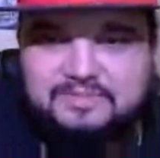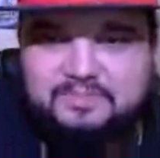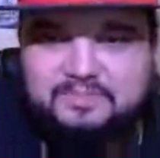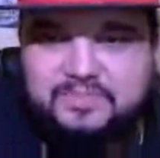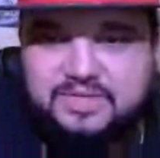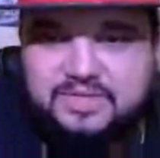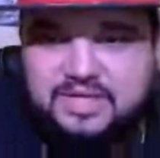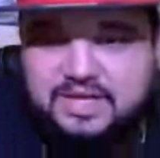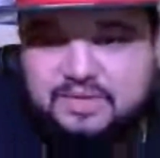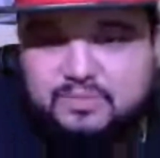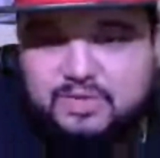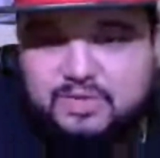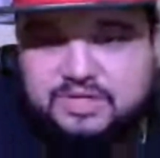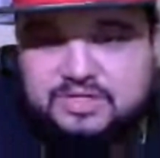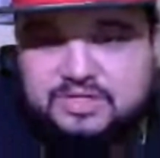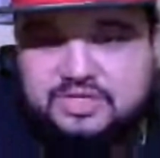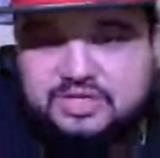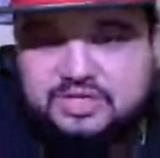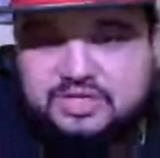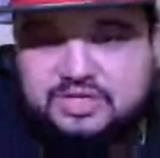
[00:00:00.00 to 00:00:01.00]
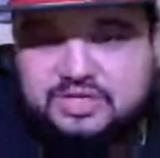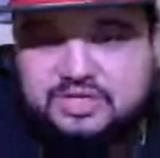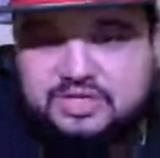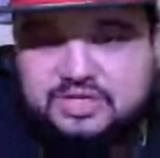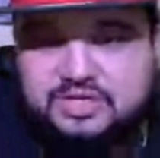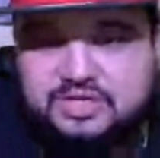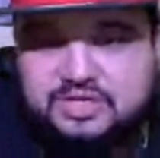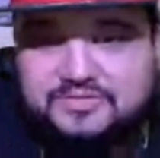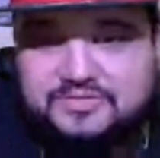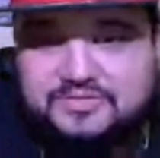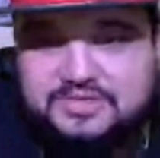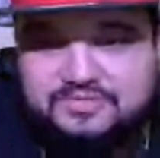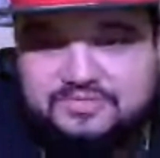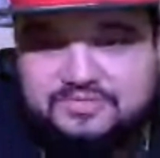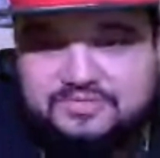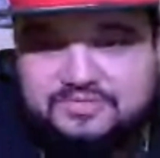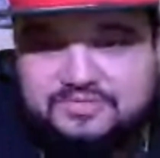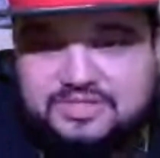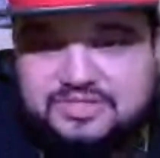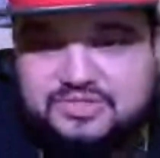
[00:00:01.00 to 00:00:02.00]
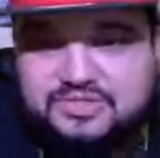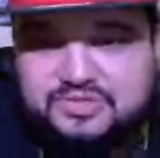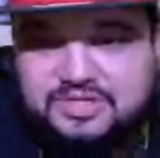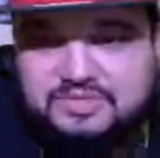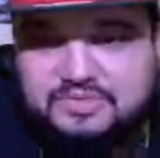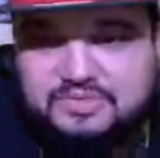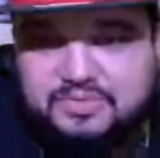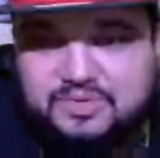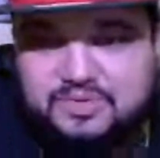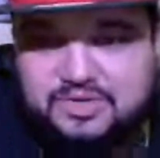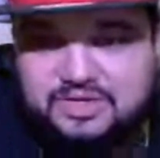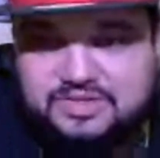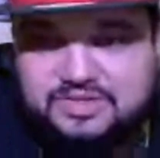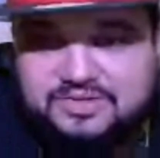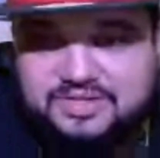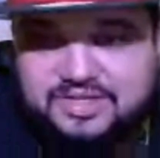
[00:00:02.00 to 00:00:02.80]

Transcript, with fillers: Hey, it worked good enough for the stream to work.